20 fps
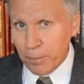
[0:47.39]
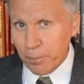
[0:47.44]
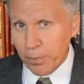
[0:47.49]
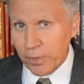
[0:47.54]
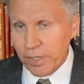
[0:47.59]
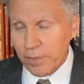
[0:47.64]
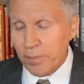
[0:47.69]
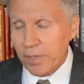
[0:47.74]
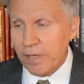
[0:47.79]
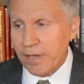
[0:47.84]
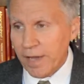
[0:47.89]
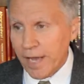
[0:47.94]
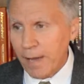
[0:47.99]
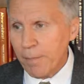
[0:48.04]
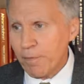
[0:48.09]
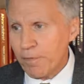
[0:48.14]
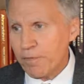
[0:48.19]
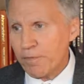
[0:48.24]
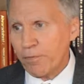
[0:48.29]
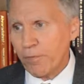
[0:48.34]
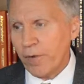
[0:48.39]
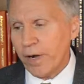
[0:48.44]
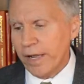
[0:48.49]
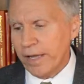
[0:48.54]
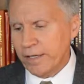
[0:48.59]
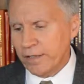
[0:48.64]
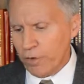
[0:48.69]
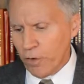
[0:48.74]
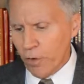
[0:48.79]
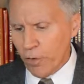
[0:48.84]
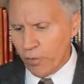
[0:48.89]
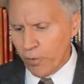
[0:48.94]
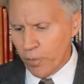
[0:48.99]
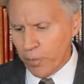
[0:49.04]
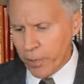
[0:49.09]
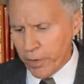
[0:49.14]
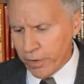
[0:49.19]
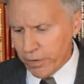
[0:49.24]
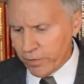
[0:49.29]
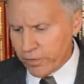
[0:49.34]
but he became a friend over
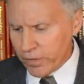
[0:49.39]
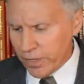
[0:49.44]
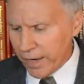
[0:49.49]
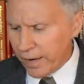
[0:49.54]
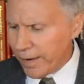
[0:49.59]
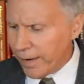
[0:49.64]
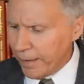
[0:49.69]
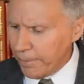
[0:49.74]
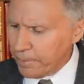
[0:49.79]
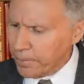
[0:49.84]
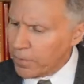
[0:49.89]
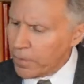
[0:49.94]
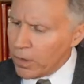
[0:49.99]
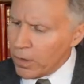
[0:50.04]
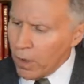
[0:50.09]
a period of time.